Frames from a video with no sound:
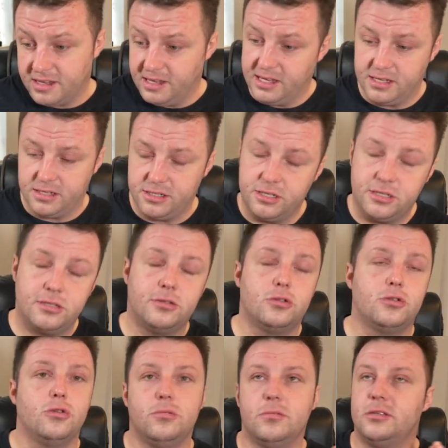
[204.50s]
It's
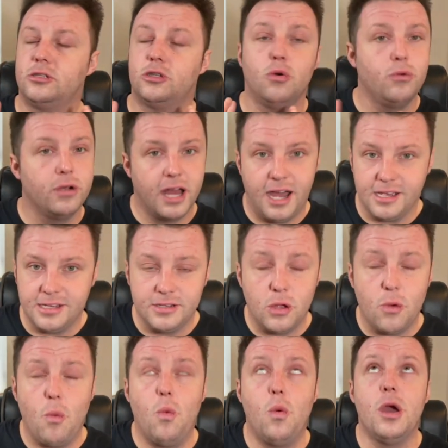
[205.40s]
just too nice,
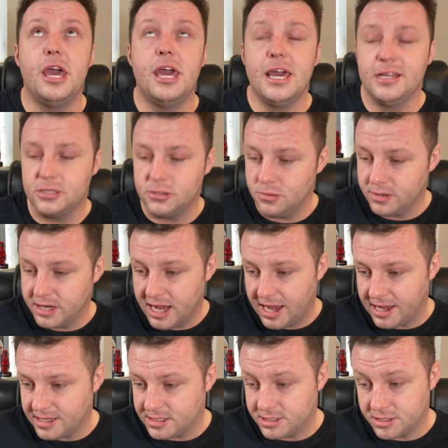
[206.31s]
way too
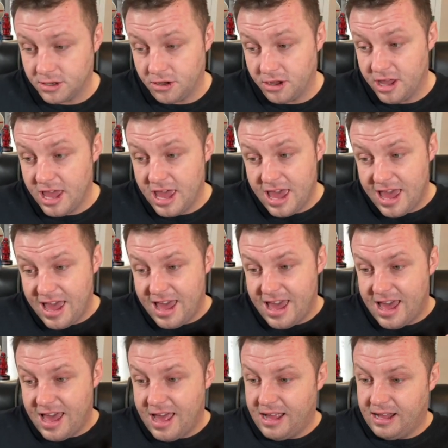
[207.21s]
nice. So
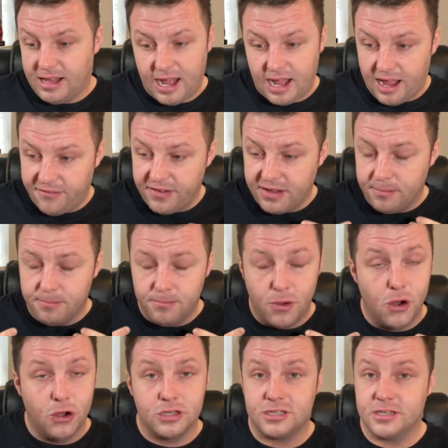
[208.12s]
I think
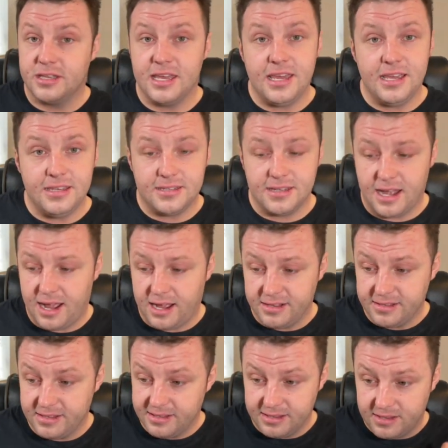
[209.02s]
most of these
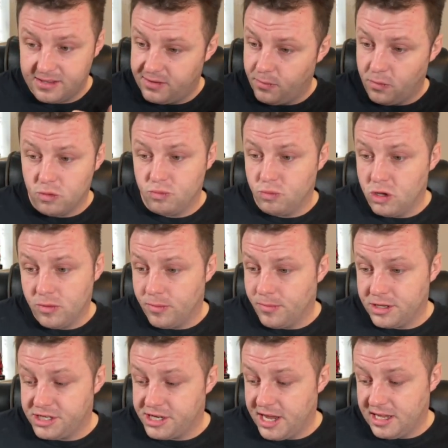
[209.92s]
will be
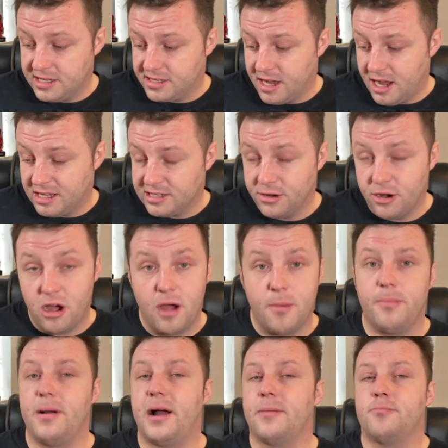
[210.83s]
my chase cards. I
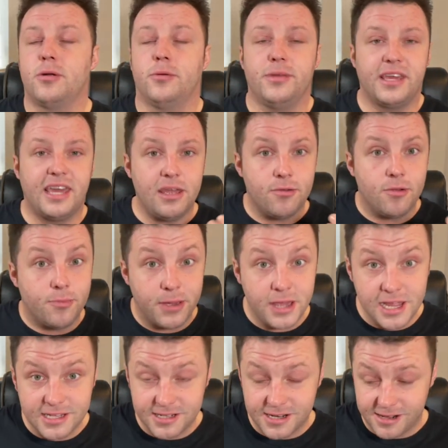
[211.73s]
know I probably keep
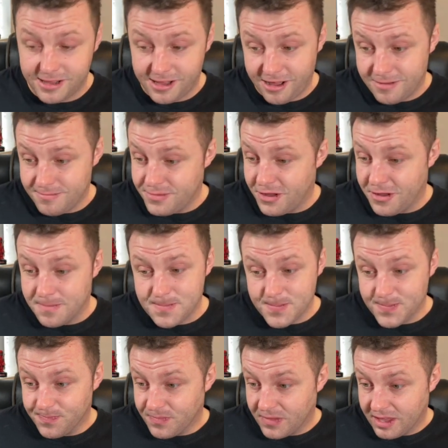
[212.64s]
repeating a lot, but
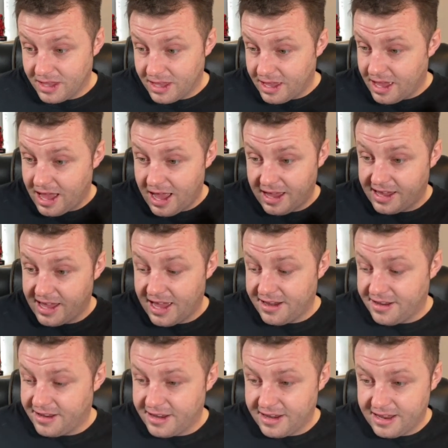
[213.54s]

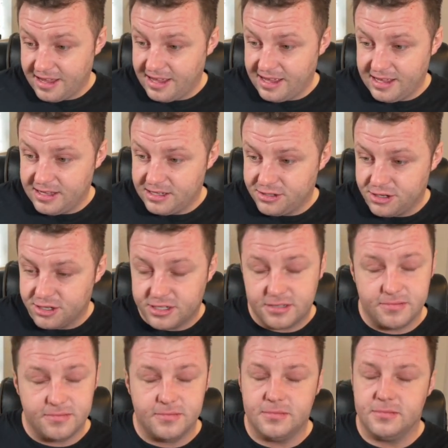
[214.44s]
again,
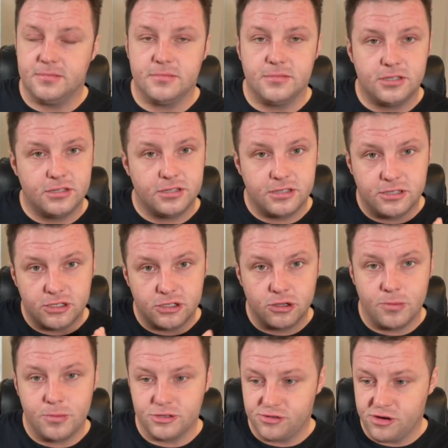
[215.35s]
just
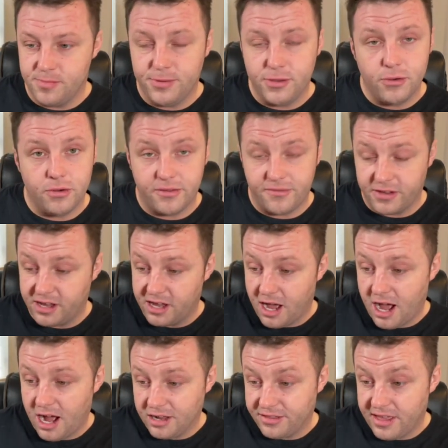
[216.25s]
so much tribute of a
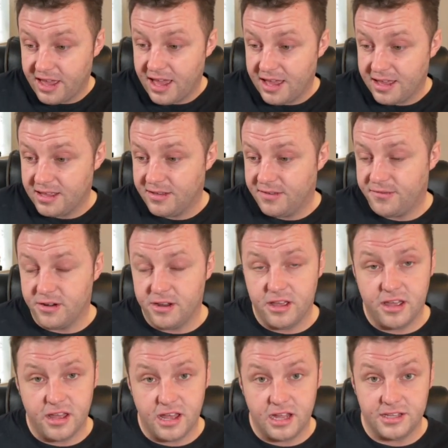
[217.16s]
card there for
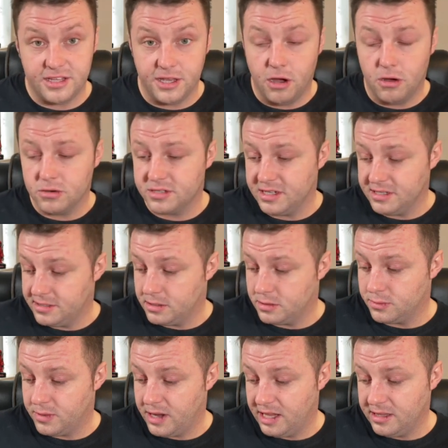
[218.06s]
a Deoxys
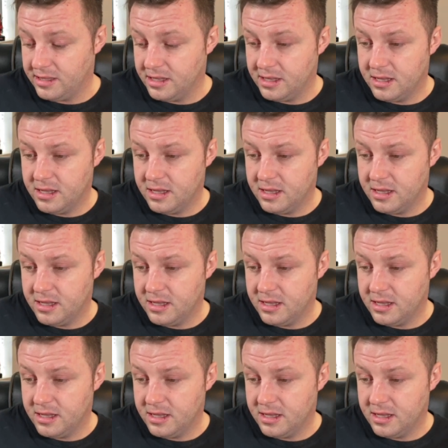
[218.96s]
as well.